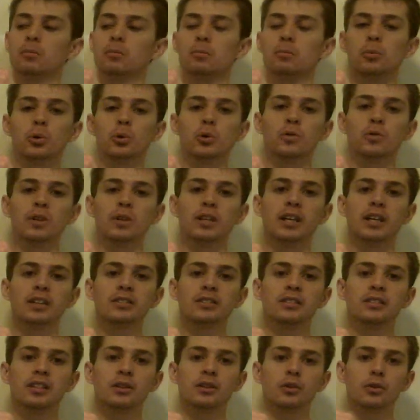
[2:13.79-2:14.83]
it move in a
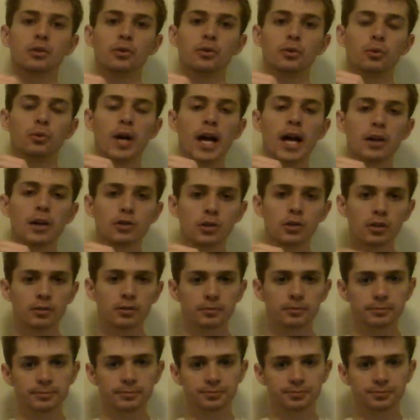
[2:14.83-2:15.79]
single direction,